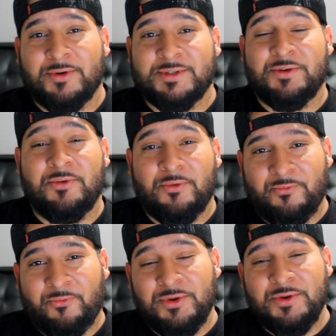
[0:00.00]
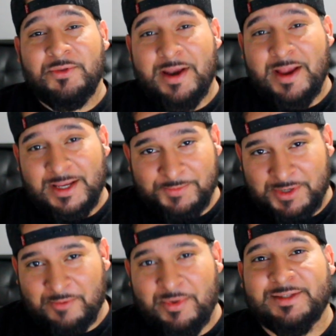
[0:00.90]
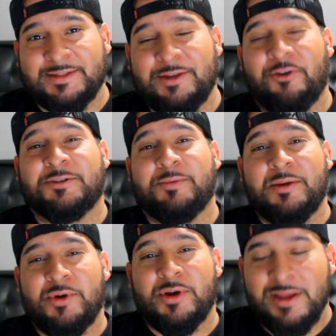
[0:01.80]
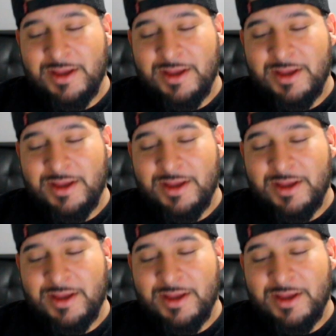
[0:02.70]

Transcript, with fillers: So for you that asked me about the Seahawks playbook,